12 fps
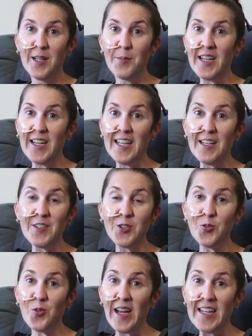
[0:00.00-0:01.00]
but an even
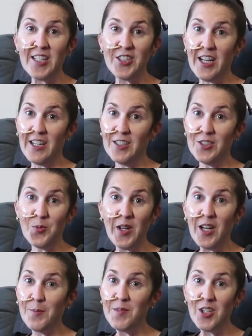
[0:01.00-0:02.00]
greater challenge when
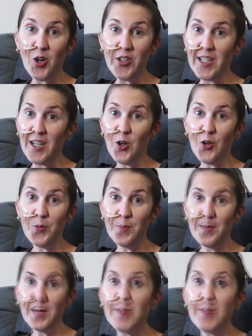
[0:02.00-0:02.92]
I'm not at home.